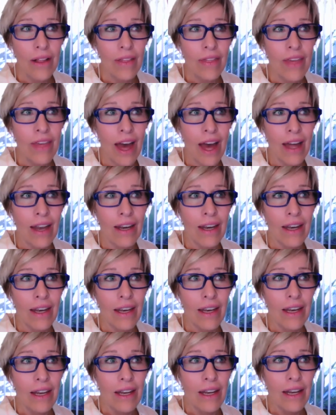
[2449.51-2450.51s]
that
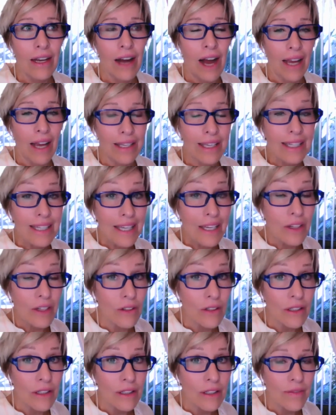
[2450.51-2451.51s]
I can
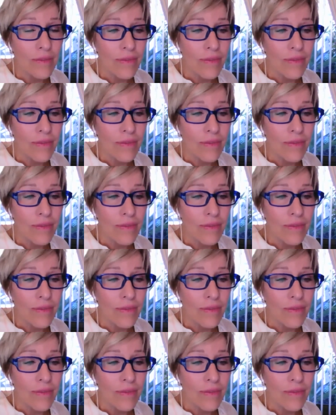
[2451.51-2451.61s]
heal,